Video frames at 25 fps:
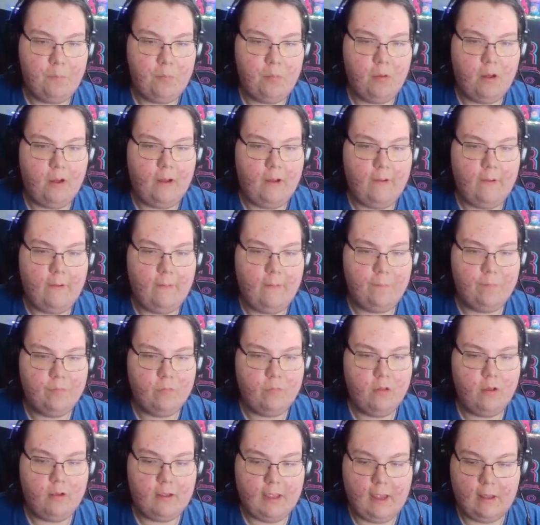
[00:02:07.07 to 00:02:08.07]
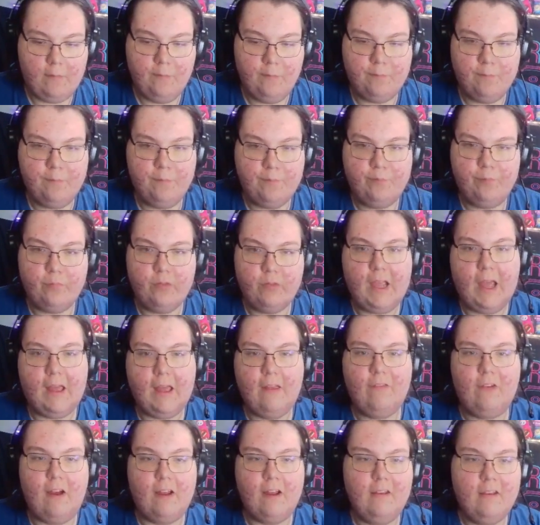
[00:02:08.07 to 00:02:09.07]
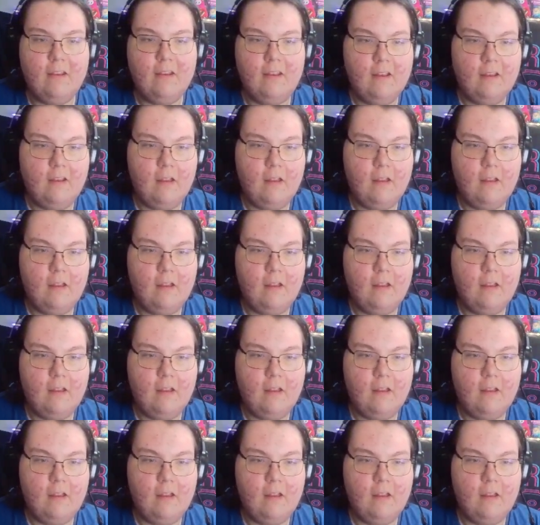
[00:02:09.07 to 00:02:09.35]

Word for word: Um. Okay. Okay. It's fine.